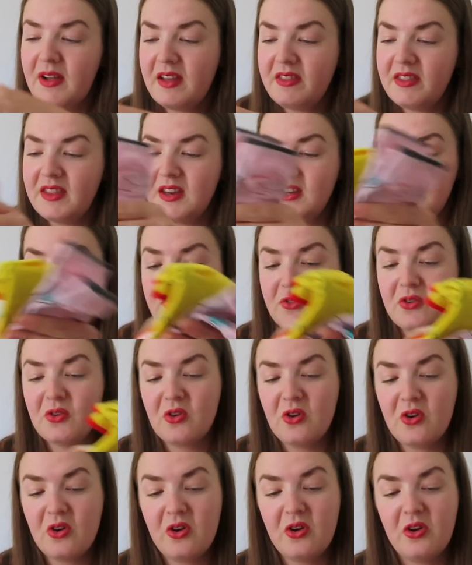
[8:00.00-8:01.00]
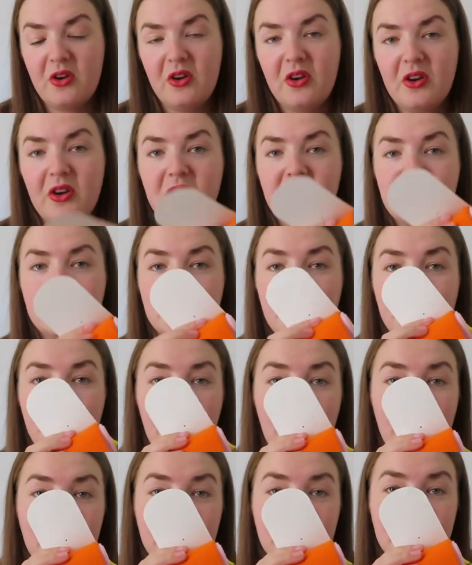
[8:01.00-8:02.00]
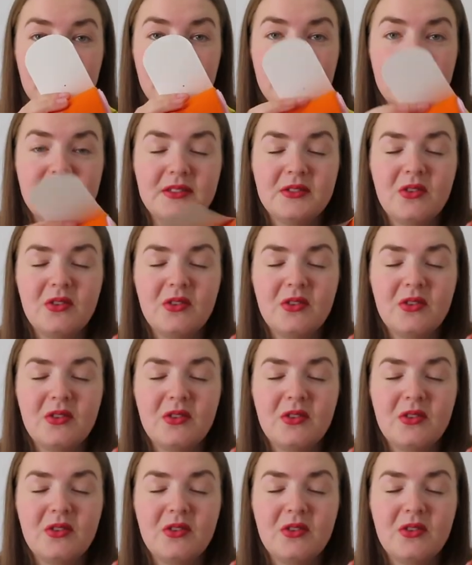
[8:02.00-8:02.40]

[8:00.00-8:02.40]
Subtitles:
and then you've got Charmander.